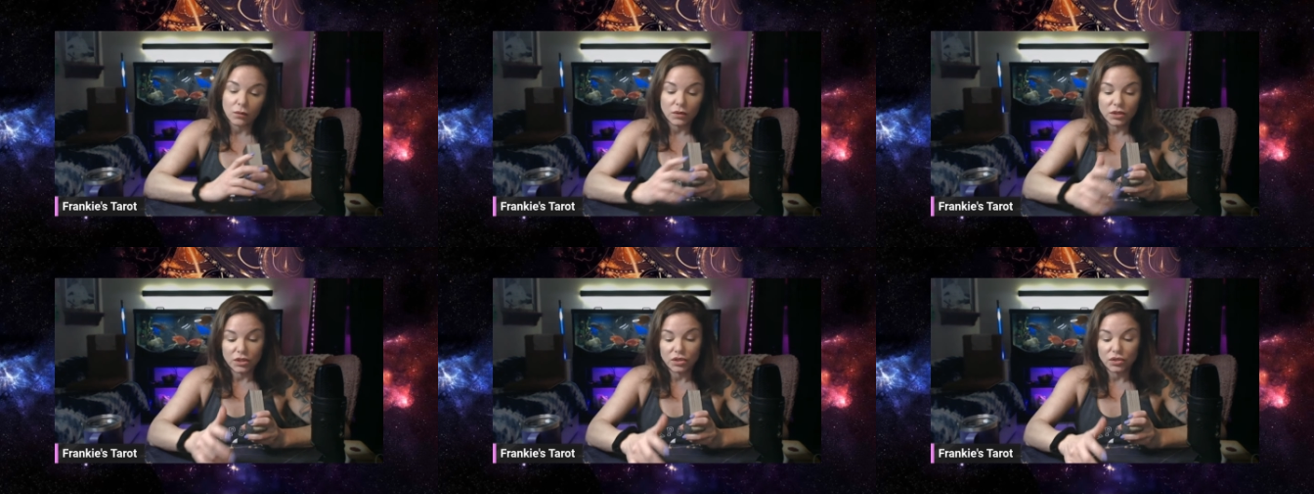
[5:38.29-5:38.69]

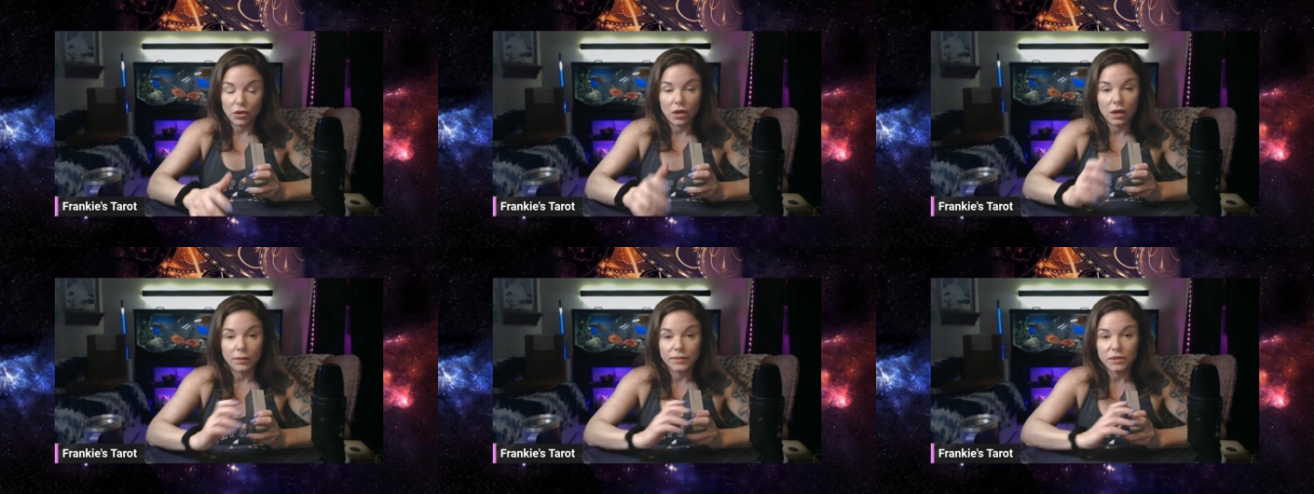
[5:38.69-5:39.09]
which is your
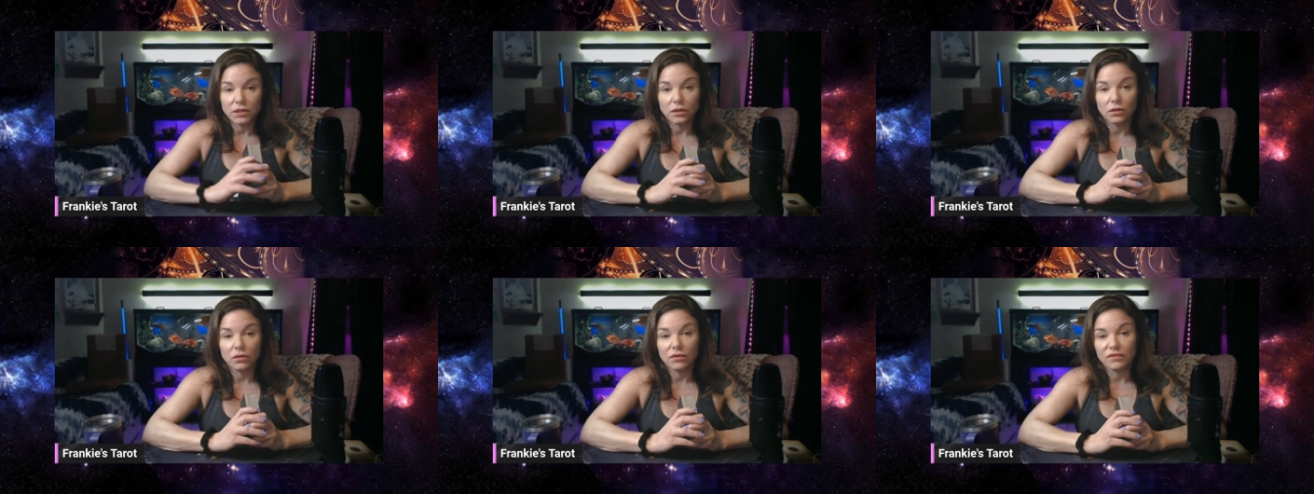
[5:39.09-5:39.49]

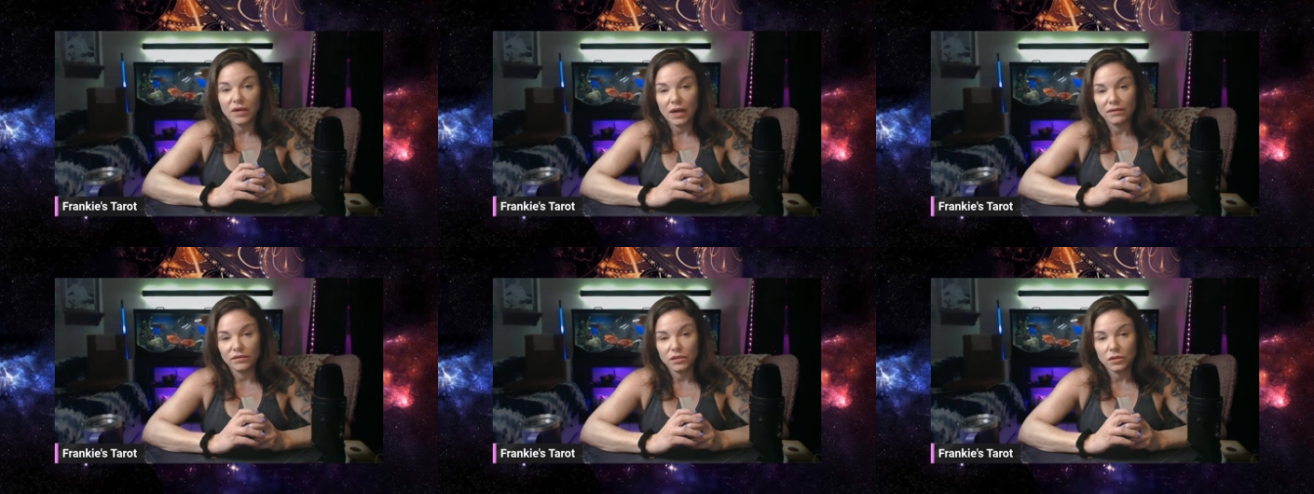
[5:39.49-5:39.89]
obstacle, the
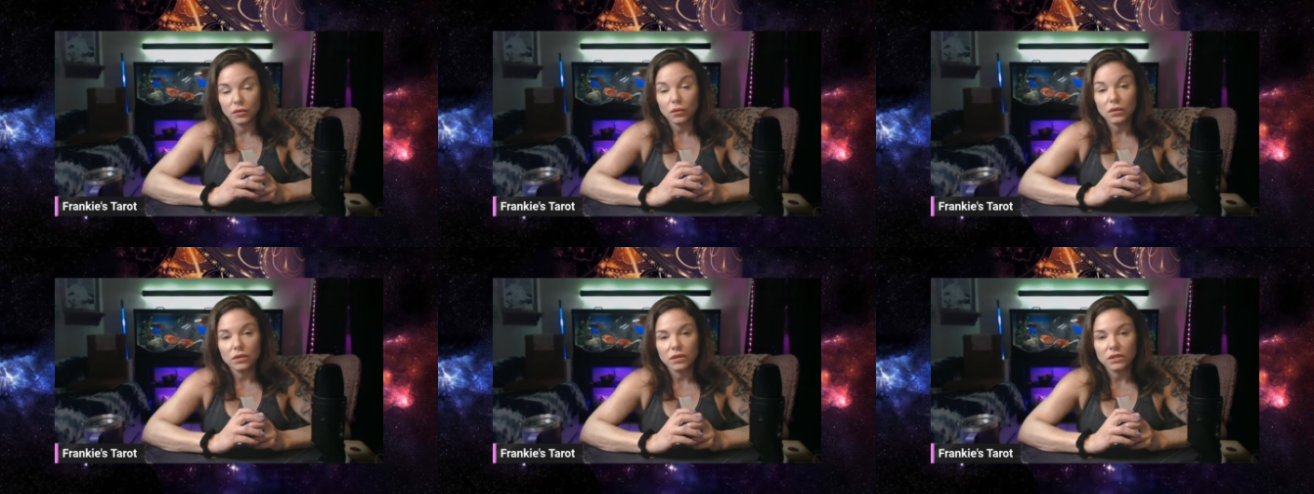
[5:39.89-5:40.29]
Five of
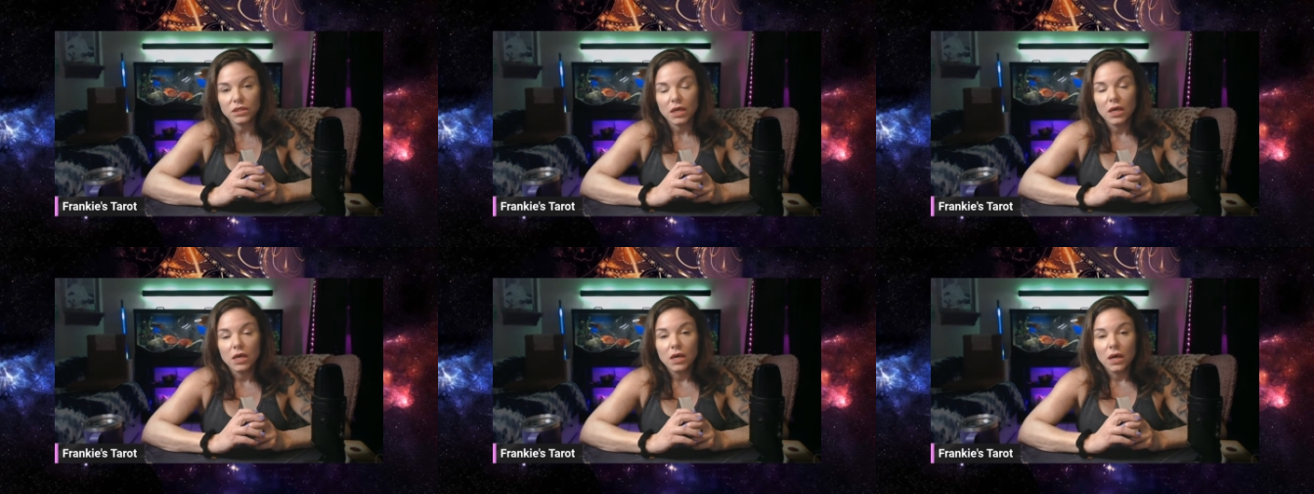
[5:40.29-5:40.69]
Swords,